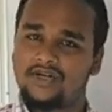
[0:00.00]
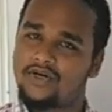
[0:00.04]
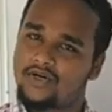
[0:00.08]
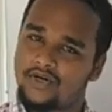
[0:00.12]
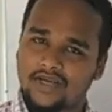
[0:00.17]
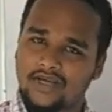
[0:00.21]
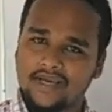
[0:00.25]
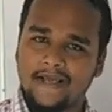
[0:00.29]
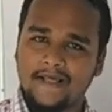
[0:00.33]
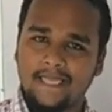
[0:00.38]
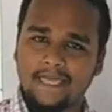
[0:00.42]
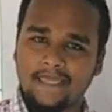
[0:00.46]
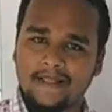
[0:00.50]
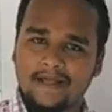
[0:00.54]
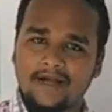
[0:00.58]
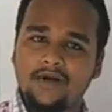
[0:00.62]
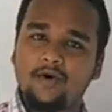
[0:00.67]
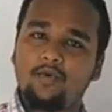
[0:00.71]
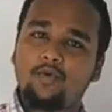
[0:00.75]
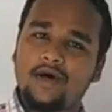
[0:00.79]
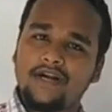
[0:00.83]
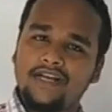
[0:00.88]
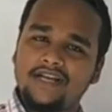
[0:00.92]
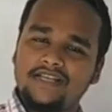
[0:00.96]
Okay.
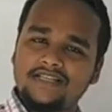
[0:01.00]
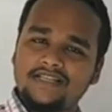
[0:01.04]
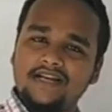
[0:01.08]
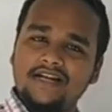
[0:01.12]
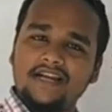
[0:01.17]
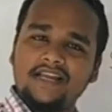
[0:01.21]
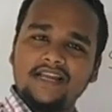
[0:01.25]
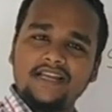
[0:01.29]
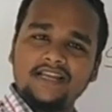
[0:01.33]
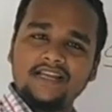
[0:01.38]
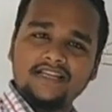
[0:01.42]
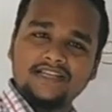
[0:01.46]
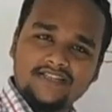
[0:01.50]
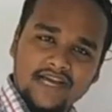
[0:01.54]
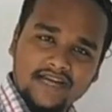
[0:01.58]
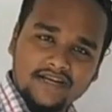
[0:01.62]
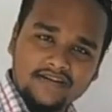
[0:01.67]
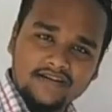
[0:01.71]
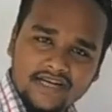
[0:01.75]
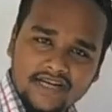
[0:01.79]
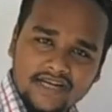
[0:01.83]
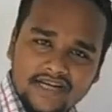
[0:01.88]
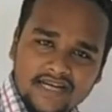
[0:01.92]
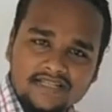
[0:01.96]
One is containing
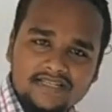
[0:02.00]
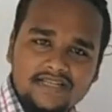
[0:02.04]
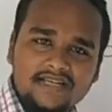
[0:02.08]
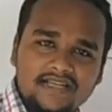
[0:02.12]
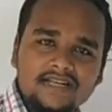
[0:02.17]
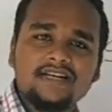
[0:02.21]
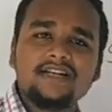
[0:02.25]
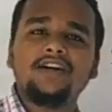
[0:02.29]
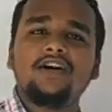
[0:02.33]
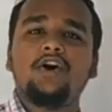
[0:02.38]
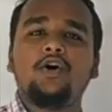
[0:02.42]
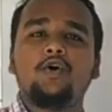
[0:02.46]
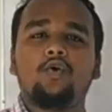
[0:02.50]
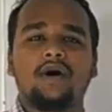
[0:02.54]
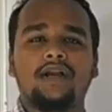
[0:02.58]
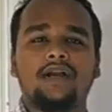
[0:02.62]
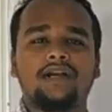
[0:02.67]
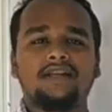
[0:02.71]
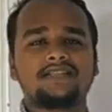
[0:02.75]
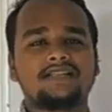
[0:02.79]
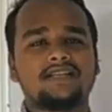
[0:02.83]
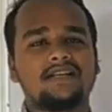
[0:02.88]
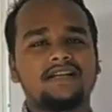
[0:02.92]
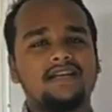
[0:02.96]
citric acid,
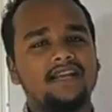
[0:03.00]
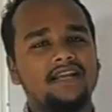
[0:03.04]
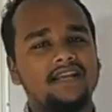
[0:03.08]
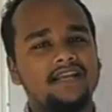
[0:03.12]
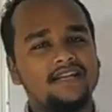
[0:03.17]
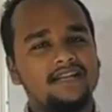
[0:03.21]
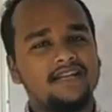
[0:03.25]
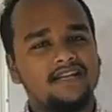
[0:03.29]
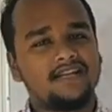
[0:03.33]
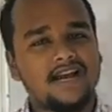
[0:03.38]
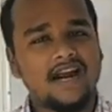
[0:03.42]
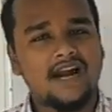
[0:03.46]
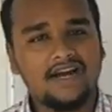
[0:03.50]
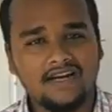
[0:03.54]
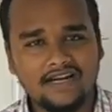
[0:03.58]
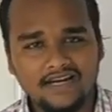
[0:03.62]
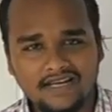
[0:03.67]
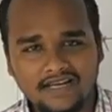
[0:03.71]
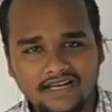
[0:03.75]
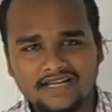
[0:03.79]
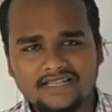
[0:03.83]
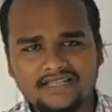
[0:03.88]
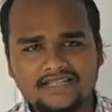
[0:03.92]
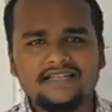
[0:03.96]
one is containing
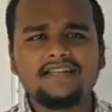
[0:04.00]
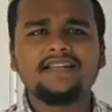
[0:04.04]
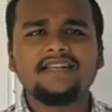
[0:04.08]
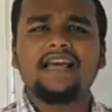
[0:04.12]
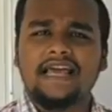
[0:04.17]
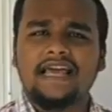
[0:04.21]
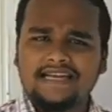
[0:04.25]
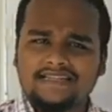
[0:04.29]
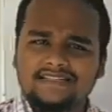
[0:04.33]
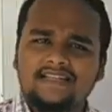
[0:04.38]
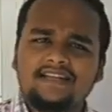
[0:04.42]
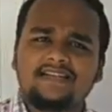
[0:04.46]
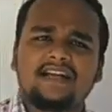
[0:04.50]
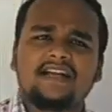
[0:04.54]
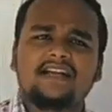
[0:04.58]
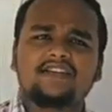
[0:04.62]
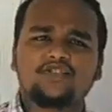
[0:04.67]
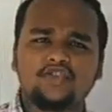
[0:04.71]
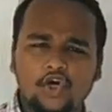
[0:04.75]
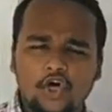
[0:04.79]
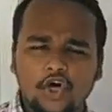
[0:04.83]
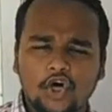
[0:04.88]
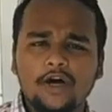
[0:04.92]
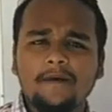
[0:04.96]
tartaric acid,
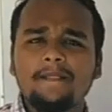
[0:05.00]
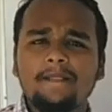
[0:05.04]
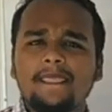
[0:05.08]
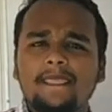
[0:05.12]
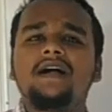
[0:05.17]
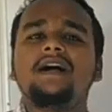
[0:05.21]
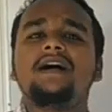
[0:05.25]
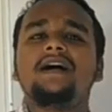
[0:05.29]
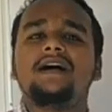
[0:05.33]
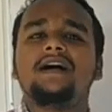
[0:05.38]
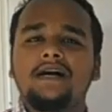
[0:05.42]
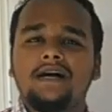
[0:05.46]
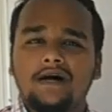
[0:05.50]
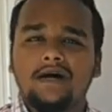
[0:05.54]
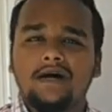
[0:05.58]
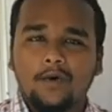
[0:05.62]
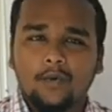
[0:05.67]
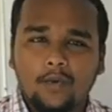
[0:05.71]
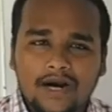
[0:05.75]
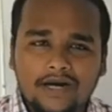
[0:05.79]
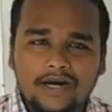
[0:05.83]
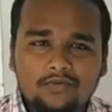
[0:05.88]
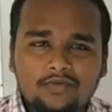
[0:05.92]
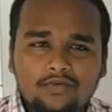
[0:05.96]
etc. So,
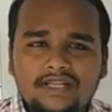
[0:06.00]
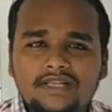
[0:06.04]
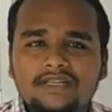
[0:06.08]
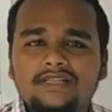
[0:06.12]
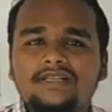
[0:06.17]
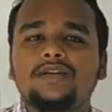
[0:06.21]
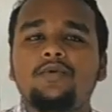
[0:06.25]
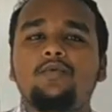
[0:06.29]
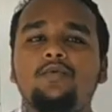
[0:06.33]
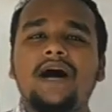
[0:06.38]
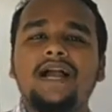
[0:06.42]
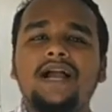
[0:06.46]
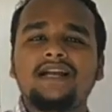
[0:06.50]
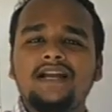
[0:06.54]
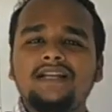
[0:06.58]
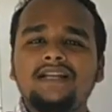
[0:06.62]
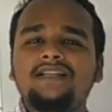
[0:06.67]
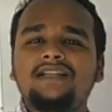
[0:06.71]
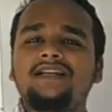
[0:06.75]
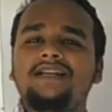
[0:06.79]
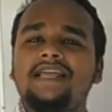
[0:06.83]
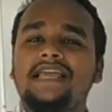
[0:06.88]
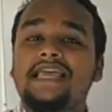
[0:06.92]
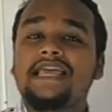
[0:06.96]
what
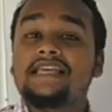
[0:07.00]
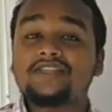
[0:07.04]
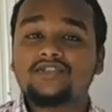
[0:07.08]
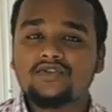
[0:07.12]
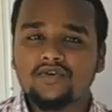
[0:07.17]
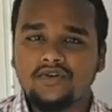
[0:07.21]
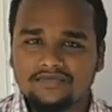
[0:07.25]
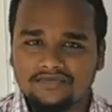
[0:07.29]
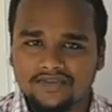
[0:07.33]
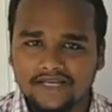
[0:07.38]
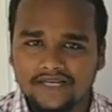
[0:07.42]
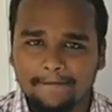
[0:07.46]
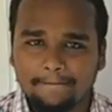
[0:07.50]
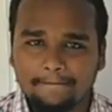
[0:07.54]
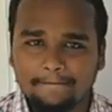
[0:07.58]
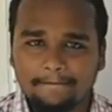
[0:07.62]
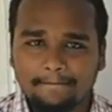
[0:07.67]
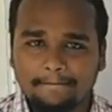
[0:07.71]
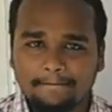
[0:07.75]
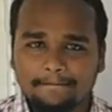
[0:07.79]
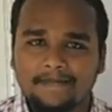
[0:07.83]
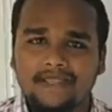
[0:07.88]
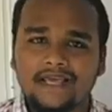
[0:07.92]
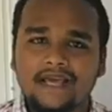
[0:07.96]
are the tastes of
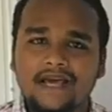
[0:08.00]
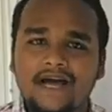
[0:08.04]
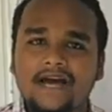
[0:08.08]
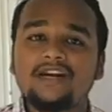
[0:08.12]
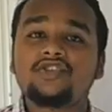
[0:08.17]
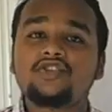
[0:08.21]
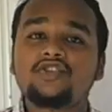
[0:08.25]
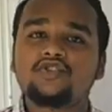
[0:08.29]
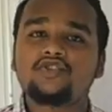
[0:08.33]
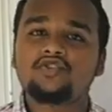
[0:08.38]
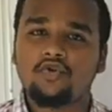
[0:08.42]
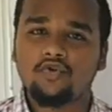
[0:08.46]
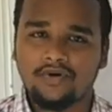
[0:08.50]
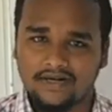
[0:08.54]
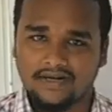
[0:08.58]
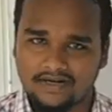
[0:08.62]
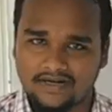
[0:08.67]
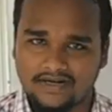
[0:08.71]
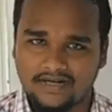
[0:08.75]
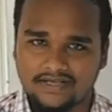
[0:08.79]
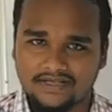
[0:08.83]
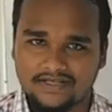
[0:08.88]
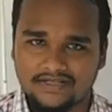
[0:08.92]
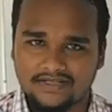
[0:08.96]
them? They are sour
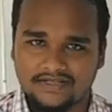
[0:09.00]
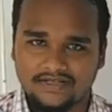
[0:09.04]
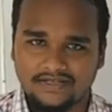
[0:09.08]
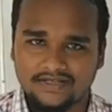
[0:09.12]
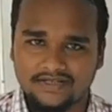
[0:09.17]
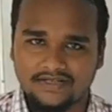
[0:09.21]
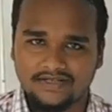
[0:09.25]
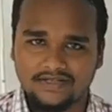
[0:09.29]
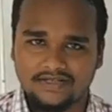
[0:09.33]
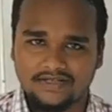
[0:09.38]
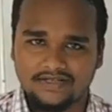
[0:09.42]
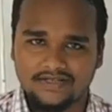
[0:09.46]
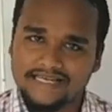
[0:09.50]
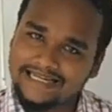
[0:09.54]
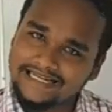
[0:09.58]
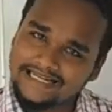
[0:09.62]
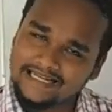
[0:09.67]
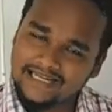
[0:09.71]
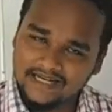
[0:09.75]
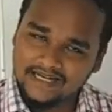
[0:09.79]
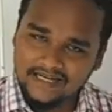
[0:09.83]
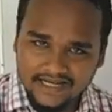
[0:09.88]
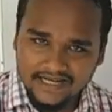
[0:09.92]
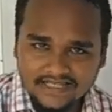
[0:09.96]
in taste.
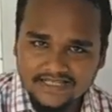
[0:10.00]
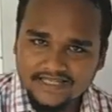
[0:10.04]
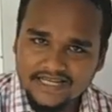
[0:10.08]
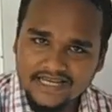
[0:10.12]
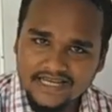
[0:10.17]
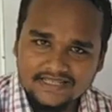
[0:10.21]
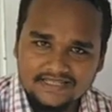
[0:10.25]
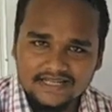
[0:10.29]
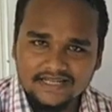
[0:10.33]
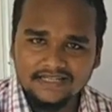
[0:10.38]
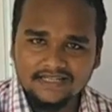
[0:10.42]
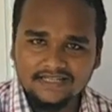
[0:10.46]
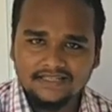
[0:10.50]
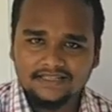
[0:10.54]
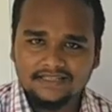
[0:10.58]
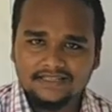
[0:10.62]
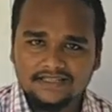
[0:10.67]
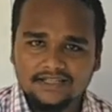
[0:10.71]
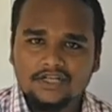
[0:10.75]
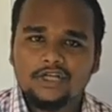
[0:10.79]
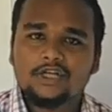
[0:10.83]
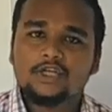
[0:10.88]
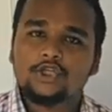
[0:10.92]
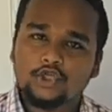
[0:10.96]
It contains acid,
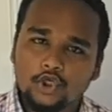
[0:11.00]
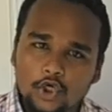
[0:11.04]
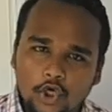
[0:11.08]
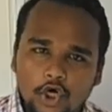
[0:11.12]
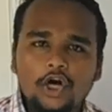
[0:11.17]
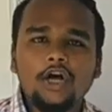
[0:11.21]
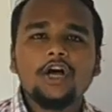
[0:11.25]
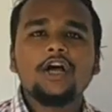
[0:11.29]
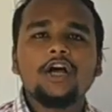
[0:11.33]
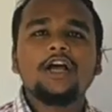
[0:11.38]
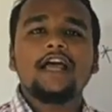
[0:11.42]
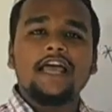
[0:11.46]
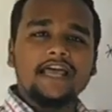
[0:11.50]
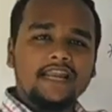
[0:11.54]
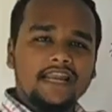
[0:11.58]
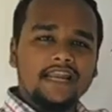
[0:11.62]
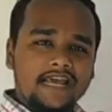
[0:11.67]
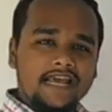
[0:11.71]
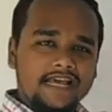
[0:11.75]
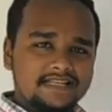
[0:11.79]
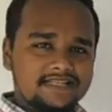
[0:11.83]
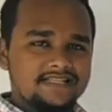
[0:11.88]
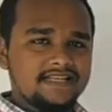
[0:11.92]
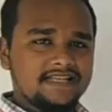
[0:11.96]
so
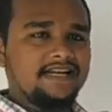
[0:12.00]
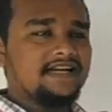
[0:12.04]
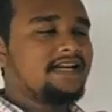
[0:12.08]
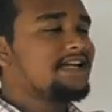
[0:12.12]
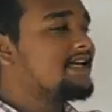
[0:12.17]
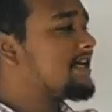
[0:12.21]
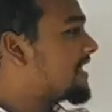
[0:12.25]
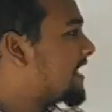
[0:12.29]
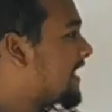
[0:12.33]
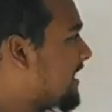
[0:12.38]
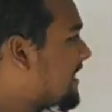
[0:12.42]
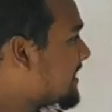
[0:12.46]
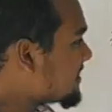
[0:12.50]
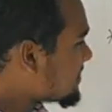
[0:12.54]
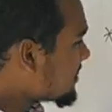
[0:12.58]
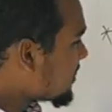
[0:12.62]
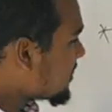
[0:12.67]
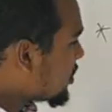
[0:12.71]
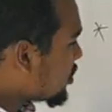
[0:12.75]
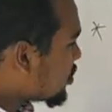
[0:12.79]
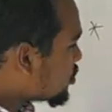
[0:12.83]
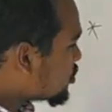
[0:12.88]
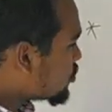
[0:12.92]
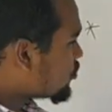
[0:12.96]
an acid
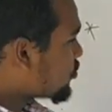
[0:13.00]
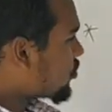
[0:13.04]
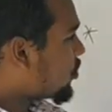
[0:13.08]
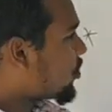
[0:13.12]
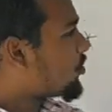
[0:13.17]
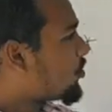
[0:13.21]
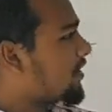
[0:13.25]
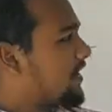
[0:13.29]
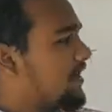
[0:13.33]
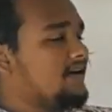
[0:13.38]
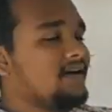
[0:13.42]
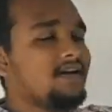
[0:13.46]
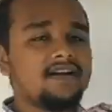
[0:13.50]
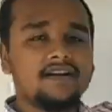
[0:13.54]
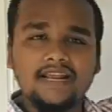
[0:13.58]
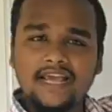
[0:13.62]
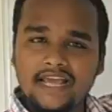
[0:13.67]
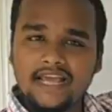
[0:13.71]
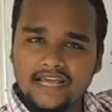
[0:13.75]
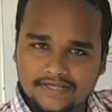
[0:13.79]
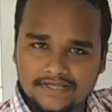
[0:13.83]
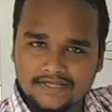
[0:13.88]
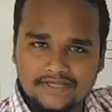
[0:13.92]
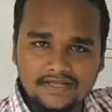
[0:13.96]
is sour in
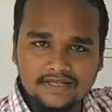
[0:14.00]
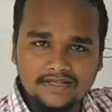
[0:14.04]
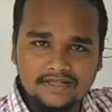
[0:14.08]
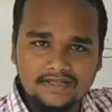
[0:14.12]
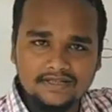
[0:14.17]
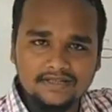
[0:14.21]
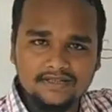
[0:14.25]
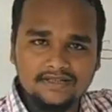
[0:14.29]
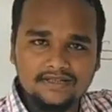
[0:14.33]
taste.